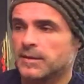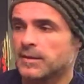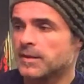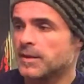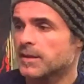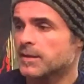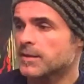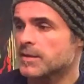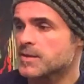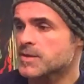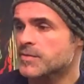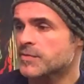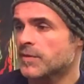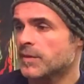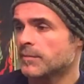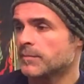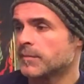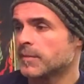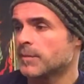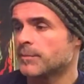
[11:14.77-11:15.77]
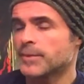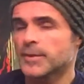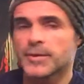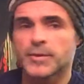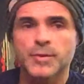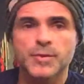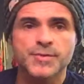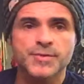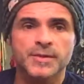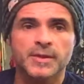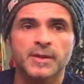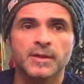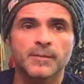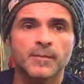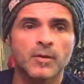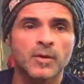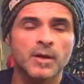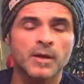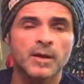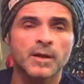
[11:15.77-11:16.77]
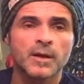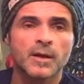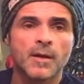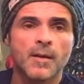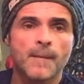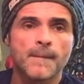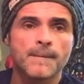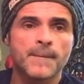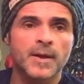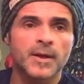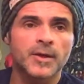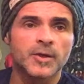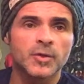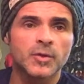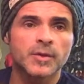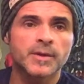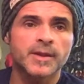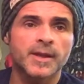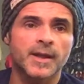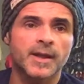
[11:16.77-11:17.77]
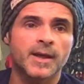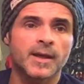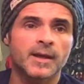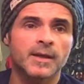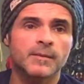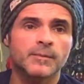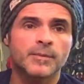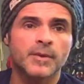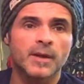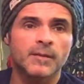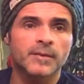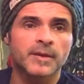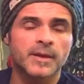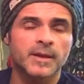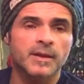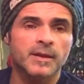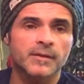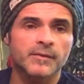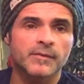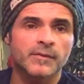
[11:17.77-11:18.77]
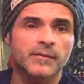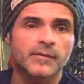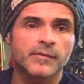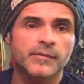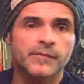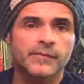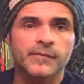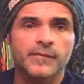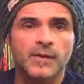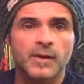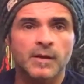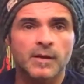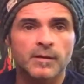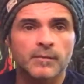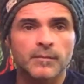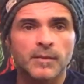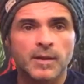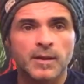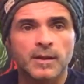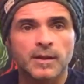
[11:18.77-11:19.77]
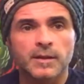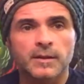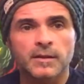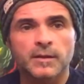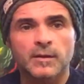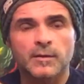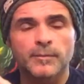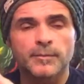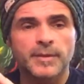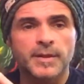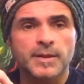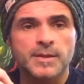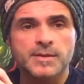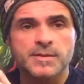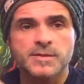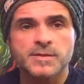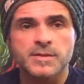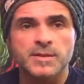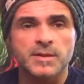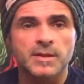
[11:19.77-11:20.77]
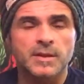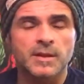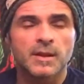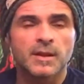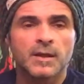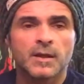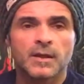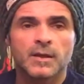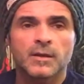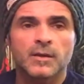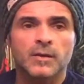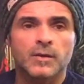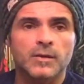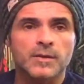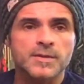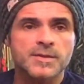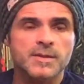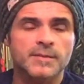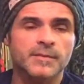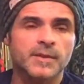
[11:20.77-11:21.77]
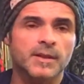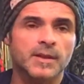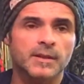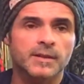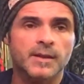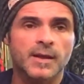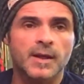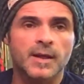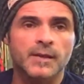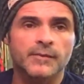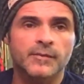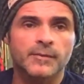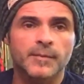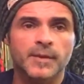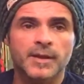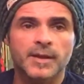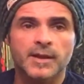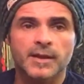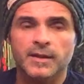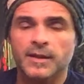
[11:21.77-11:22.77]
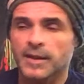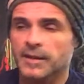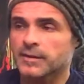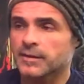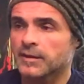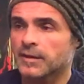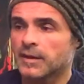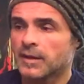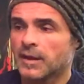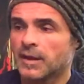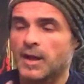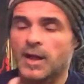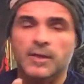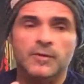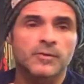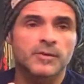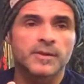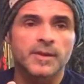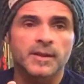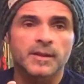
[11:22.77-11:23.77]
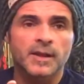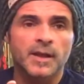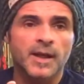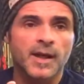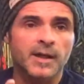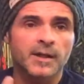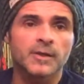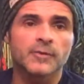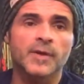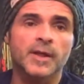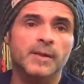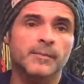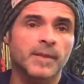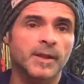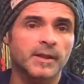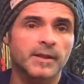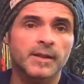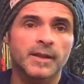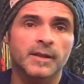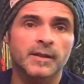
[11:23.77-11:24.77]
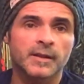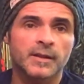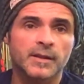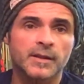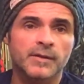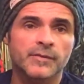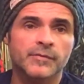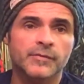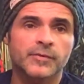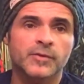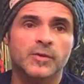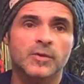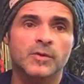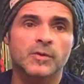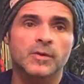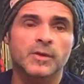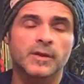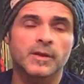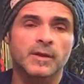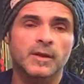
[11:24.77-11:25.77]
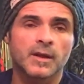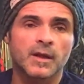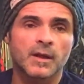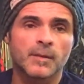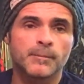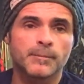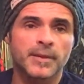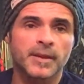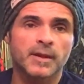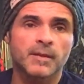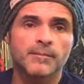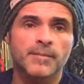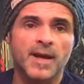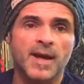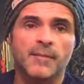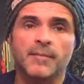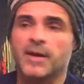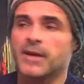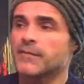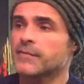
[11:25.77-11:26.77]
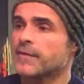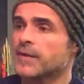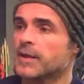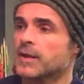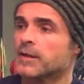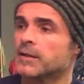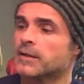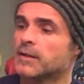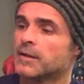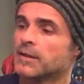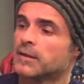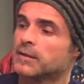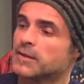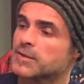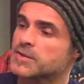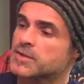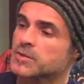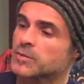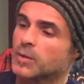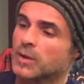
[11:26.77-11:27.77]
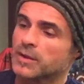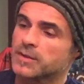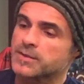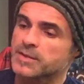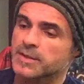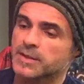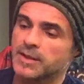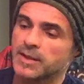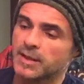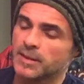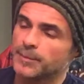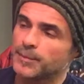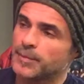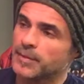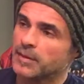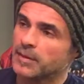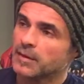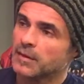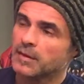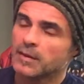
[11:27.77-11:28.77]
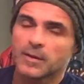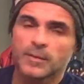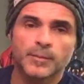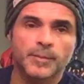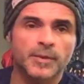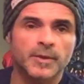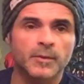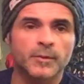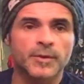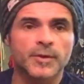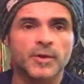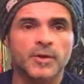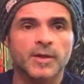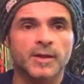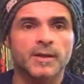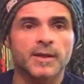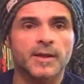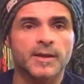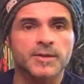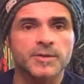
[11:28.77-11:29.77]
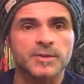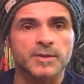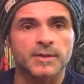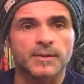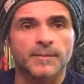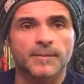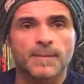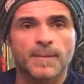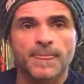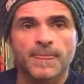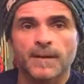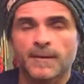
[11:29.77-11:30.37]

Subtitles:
get this from the producer anymore, but you can probably get it from BST or something like that, from another collector. I would highly recommend getting it if you're a big Batman fan. This is one to keep. Put it with your collection.